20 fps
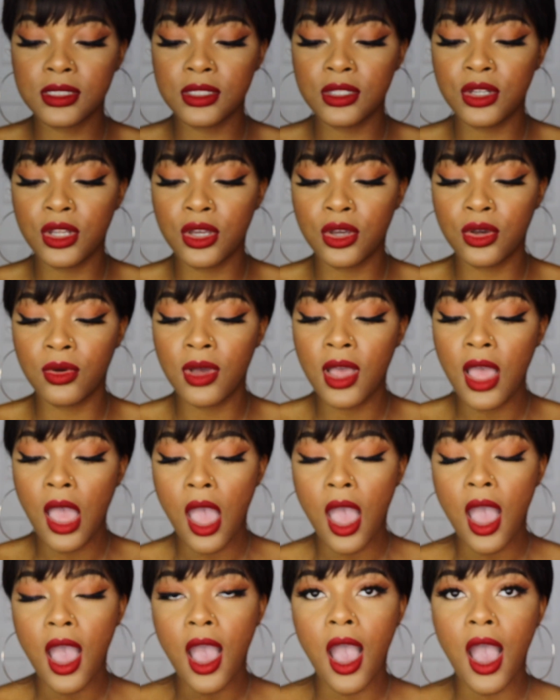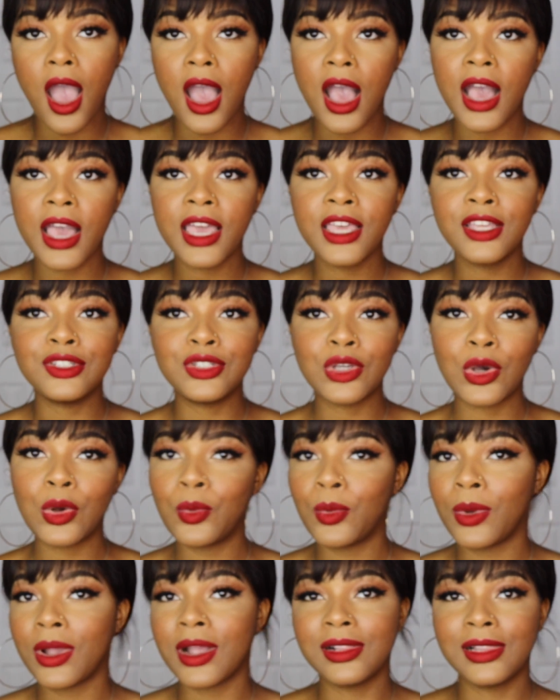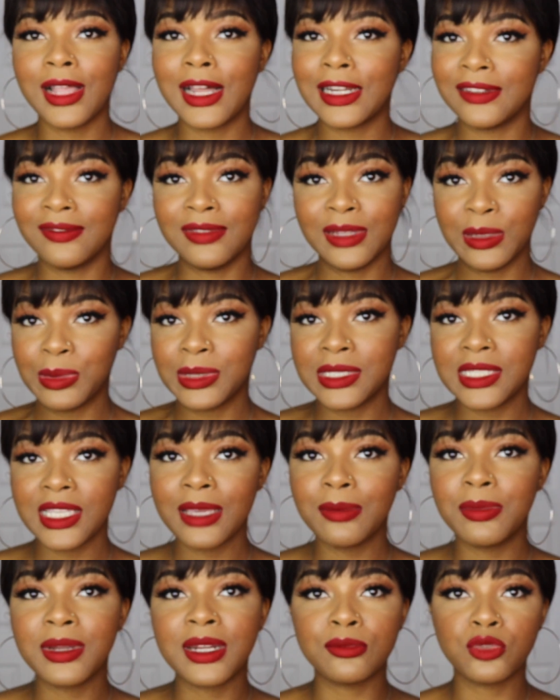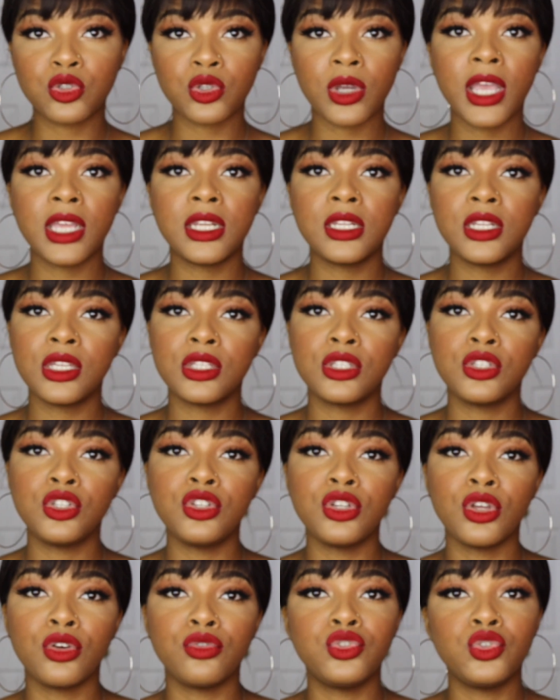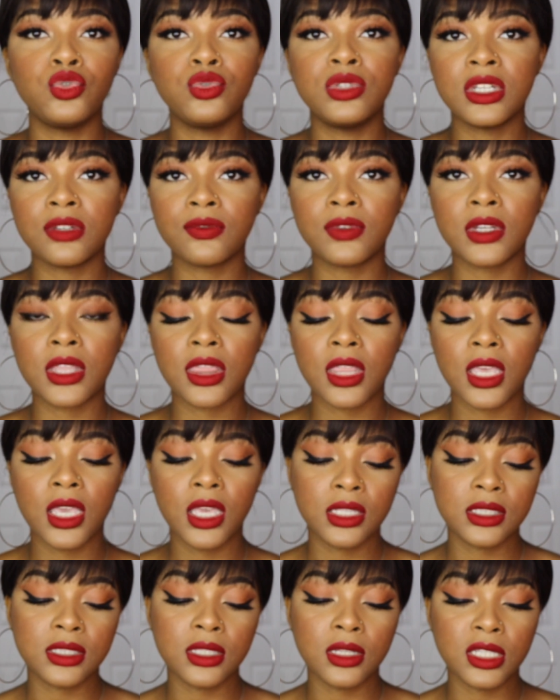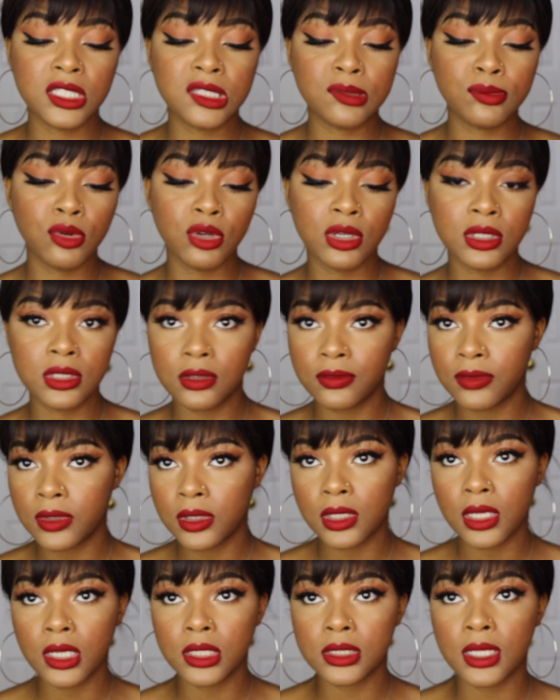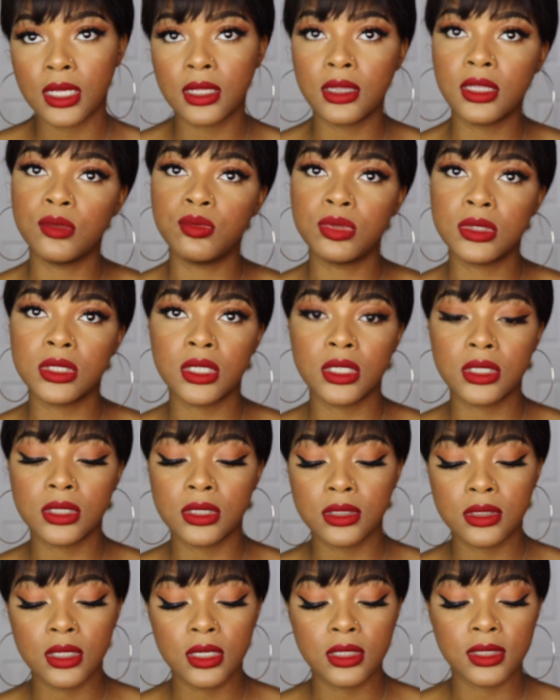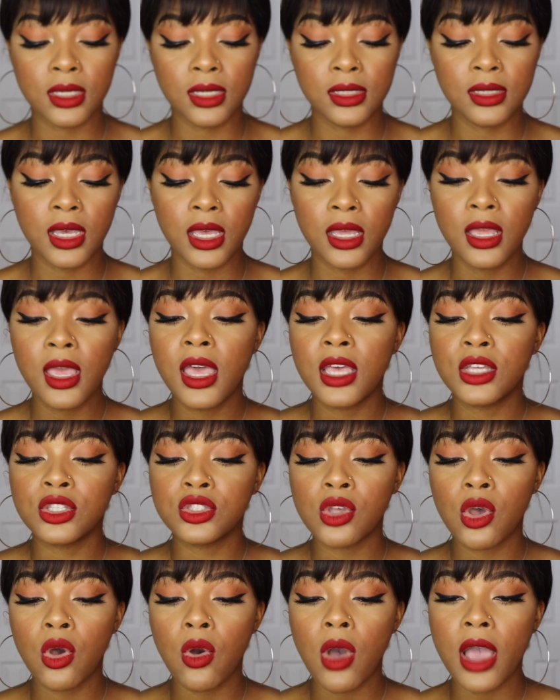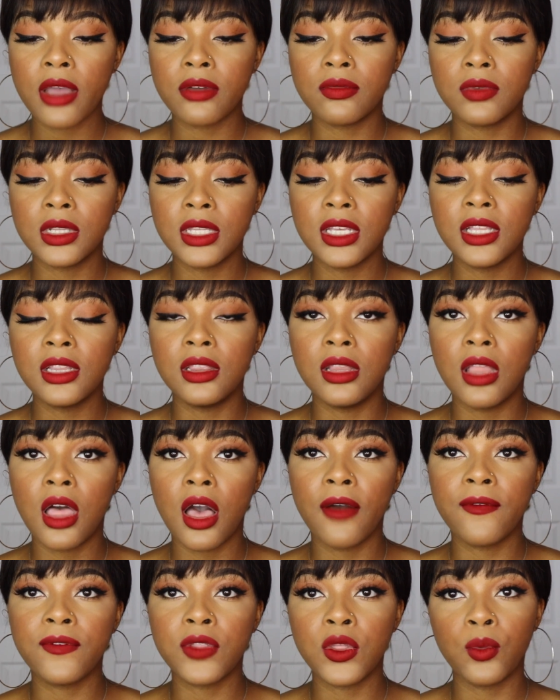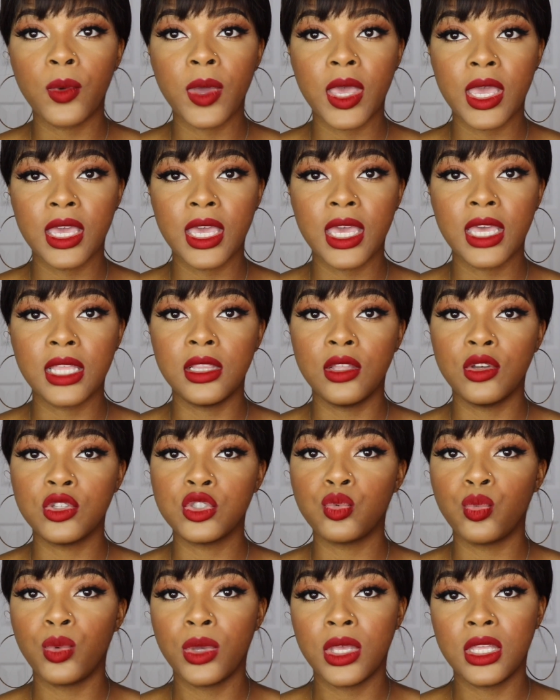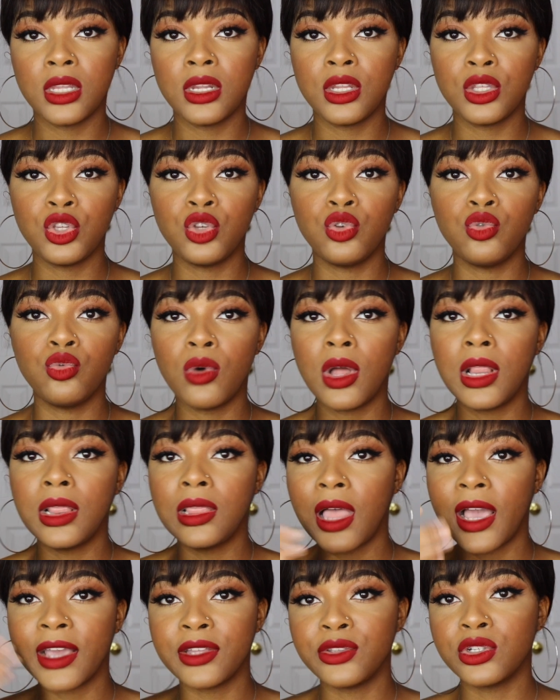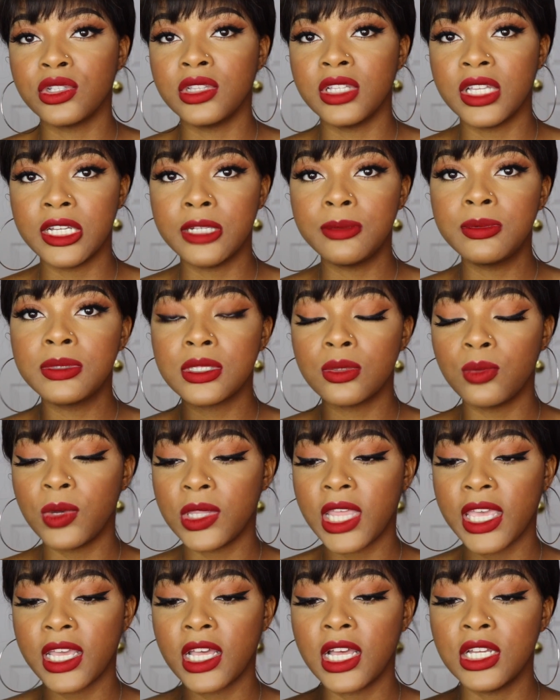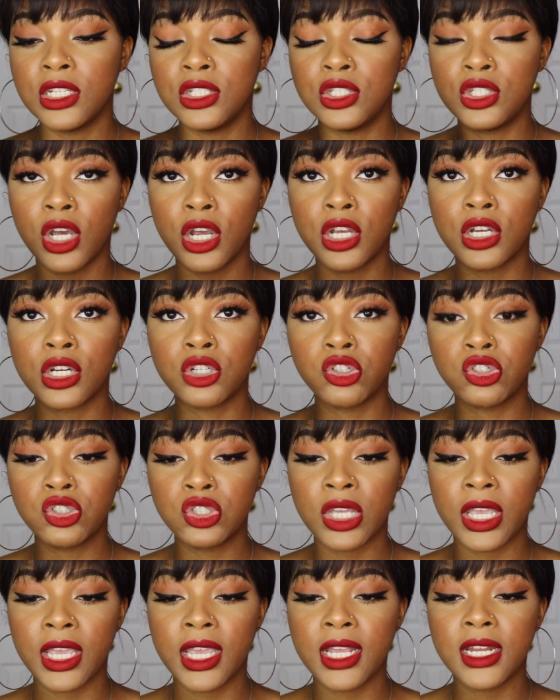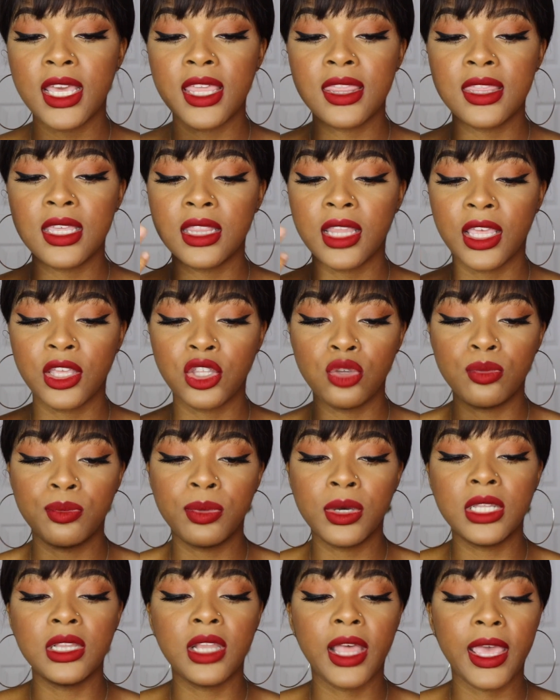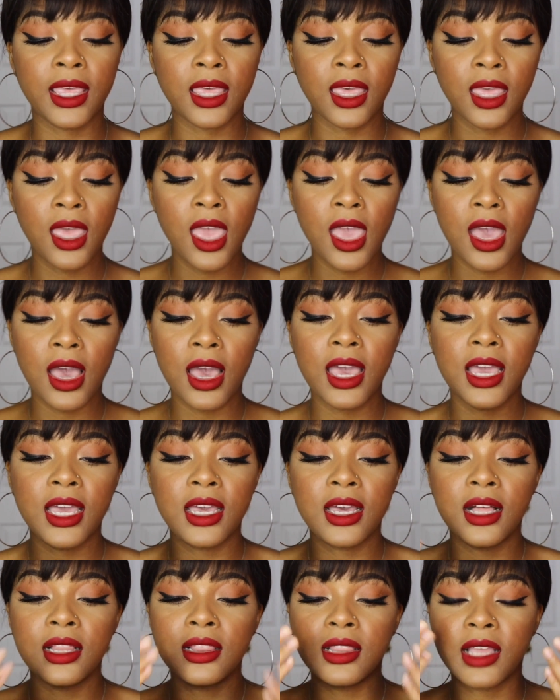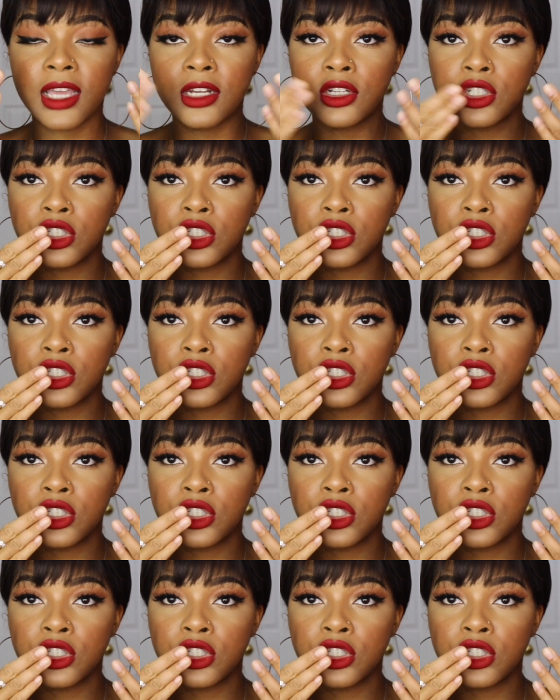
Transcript: you know, I don't wear a lot of lipstick, but I'm trying to, you know, do different things and explore different things like lipsticks and things like that. So I really love the way it looks when you line your lips with like a darker shade, and then like you put like a lighter